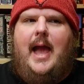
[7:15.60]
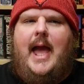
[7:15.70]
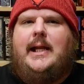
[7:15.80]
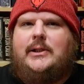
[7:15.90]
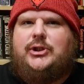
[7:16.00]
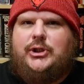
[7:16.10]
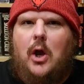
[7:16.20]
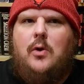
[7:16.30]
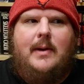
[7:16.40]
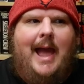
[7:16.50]
and it's
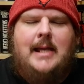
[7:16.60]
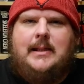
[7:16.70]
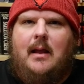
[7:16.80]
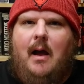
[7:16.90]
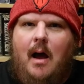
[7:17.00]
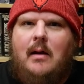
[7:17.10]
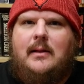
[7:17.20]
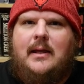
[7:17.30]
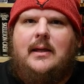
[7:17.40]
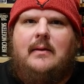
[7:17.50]
shown as an
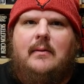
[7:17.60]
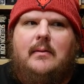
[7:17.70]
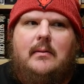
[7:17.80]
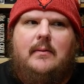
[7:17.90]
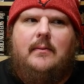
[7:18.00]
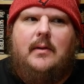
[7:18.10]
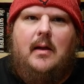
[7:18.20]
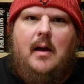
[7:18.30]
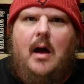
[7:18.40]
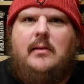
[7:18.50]
ugly,
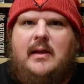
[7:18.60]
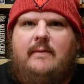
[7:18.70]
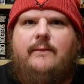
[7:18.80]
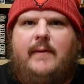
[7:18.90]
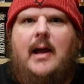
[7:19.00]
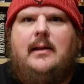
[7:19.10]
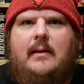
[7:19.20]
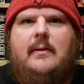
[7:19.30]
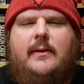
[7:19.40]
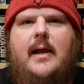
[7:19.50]
ugly,
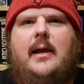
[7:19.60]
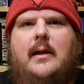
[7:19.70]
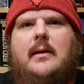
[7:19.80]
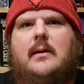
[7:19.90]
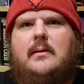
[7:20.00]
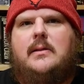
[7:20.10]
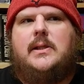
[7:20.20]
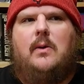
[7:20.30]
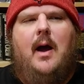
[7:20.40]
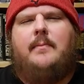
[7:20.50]
violent thing,
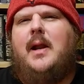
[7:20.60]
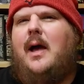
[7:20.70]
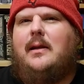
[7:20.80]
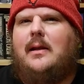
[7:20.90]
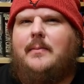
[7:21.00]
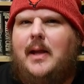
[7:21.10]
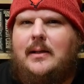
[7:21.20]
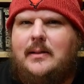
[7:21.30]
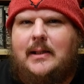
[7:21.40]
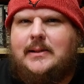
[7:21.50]
so I'm not, I'm
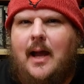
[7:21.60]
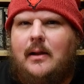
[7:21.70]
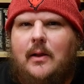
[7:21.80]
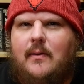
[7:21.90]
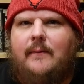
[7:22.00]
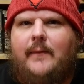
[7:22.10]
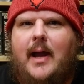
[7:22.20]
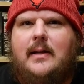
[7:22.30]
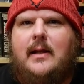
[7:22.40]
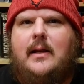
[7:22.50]
not, it's not
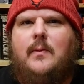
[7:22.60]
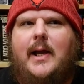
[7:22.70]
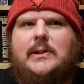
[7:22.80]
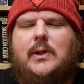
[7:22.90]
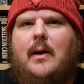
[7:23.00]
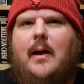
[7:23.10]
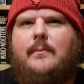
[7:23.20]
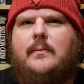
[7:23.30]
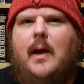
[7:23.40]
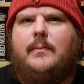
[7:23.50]
glorified in any way, so
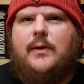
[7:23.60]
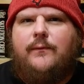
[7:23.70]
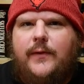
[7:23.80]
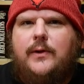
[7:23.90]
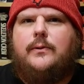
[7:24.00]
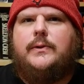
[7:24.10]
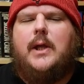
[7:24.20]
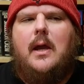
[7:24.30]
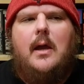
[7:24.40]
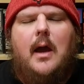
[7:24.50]
I'm, I'm
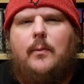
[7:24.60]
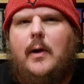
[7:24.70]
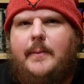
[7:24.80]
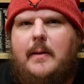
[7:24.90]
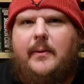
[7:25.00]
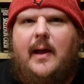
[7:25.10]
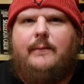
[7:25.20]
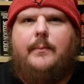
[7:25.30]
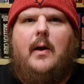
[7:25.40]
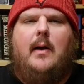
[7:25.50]
confused on why people
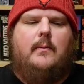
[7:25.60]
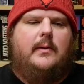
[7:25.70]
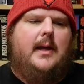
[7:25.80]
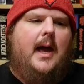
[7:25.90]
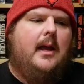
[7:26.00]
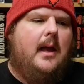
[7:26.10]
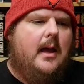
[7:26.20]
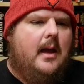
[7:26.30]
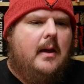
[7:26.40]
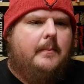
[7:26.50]
have a problem with that.
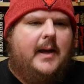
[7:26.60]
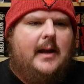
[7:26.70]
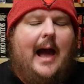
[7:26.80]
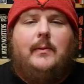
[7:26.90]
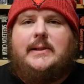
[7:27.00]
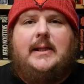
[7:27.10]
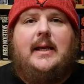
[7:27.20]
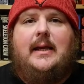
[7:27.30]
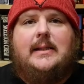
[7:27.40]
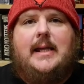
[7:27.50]
But I was
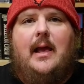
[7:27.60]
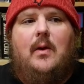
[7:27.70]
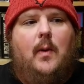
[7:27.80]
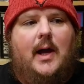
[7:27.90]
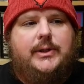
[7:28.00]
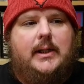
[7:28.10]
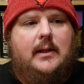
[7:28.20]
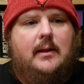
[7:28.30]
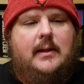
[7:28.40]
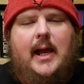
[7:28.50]
giddy as hell
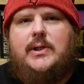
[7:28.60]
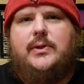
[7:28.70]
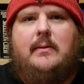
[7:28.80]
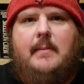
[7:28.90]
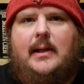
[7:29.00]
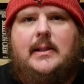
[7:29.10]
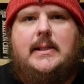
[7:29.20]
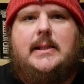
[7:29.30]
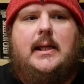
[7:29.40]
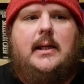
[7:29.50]
watching the Adrian
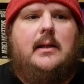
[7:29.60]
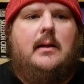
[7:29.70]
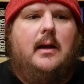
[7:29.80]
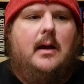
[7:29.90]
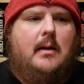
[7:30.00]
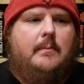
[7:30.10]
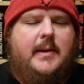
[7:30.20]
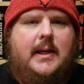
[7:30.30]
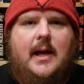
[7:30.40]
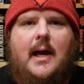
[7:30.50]
Mellon scene um,
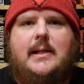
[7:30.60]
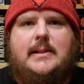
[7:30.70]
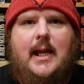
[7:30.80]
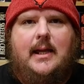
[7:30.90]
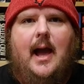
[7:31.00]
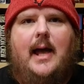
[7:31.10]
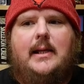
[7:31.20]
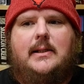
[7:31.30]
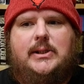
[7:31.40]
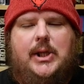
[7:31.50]
because they got
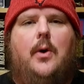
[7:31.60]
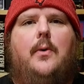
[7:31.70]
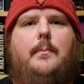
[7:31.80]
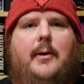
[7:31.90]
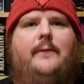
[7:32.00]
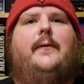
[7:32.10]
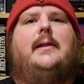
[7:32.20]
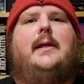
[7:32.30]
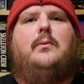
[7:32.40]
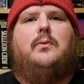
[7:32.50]
it so
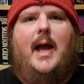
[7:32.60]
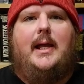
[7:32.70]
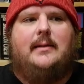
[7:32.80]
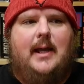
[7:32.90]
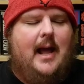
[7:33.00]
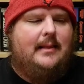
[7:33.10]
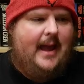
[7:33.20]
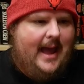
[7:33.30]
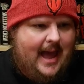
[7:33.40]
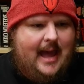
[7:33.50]
perfectly right. They got
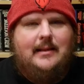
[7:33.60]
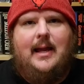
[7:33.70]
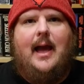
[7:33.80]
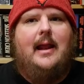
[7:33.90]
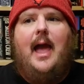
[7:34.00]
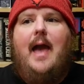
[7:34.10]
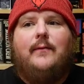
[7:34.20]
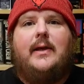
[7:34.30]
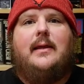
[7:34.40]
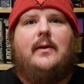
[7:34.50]
the hat, they got,
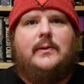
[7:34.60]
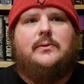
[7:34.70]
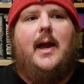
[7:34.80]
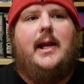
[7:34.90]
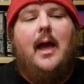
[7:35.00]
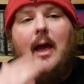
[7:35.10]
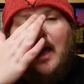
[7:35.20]
everything was right.